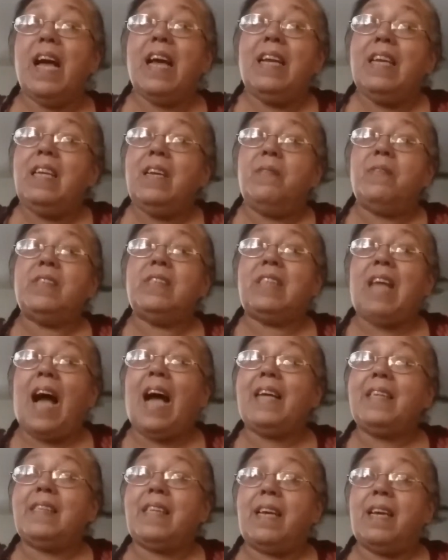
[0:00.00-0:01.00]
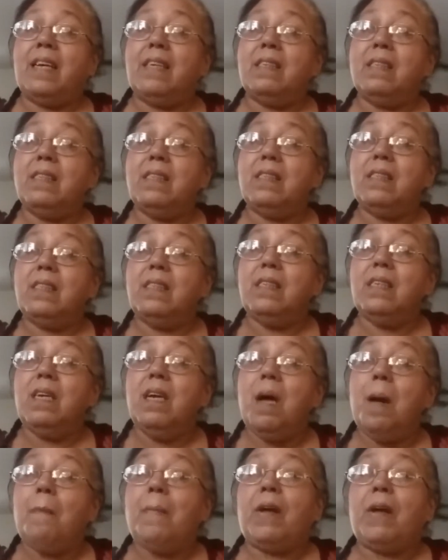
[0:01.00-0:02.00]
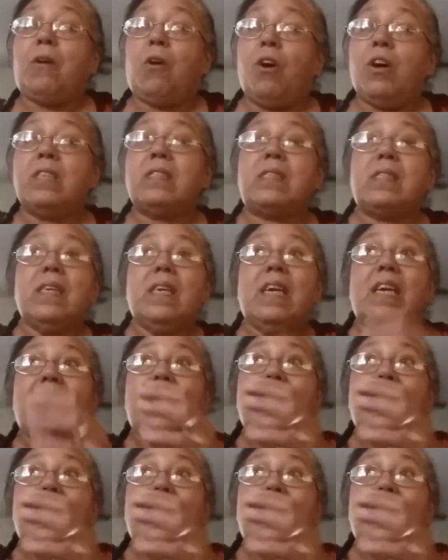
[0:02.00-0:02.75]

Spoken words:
and even die there because